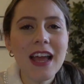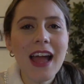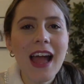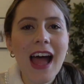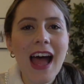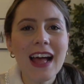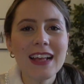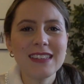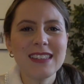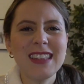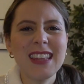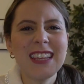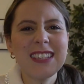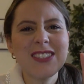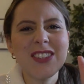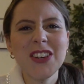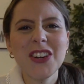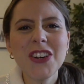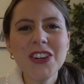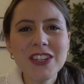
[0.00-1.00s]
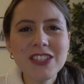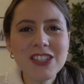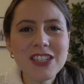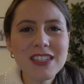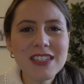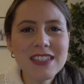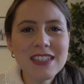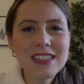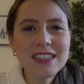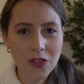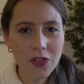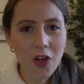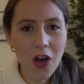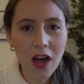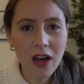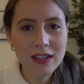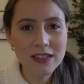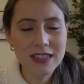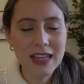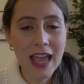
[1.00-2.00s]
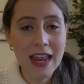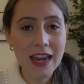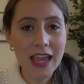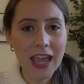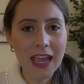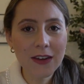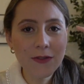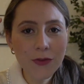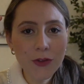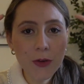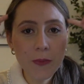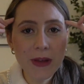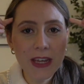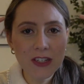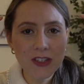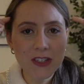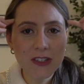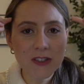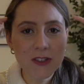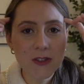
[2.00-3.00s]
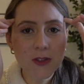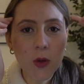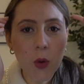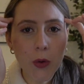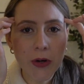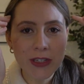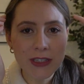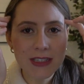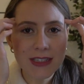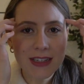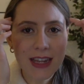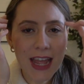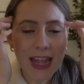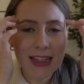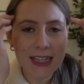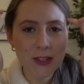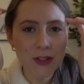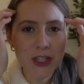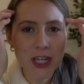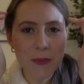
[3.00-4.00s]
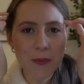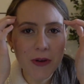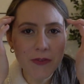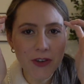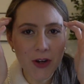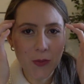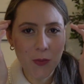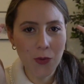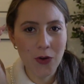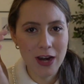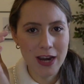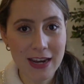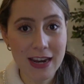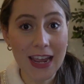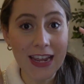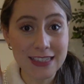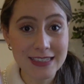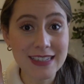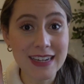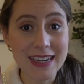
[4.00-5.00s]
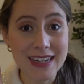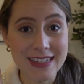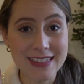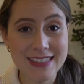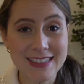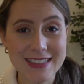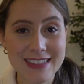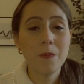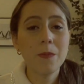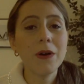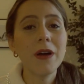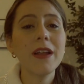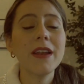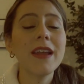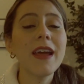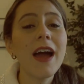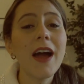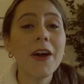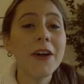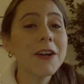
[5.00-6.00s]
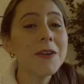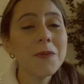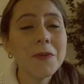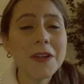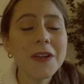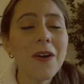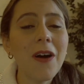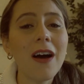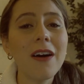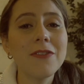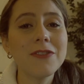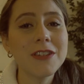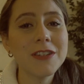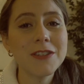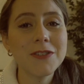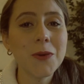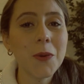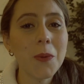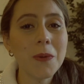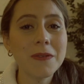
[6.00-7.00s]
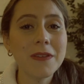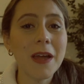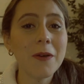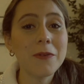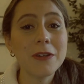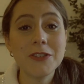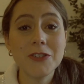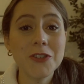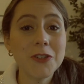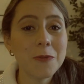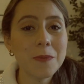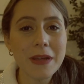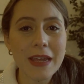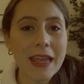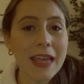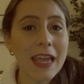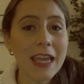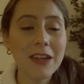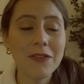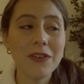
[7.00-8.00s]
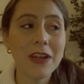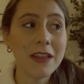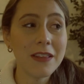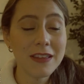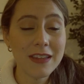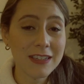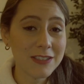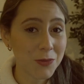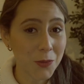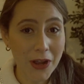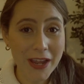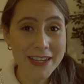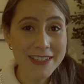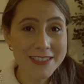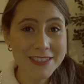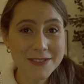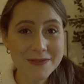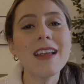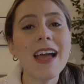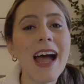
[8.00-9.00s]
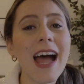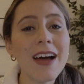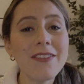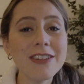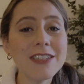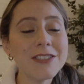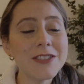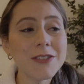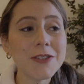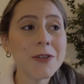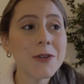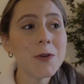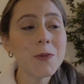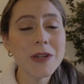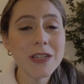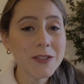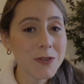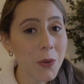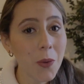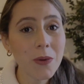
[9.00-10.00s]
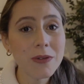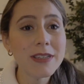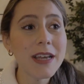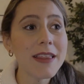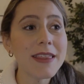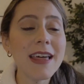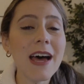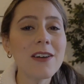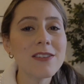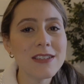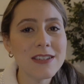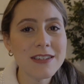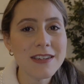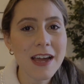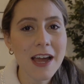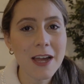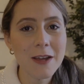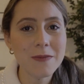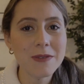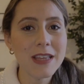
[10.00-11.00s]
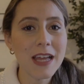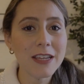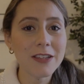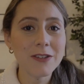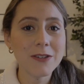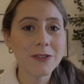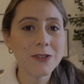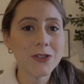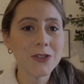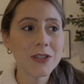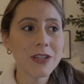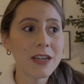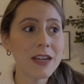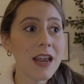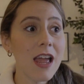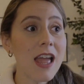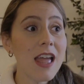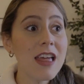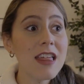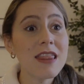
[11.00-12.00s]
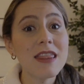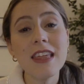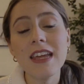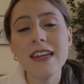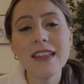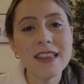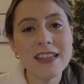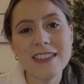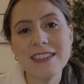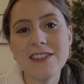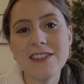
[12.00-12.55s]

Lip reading: has these urges, thoughts, and information stored in the chip of your brain. It does. But aren't we often told that we shouldn't behave in these ways? Haven't you been told 1,000 times that you shouldn't think these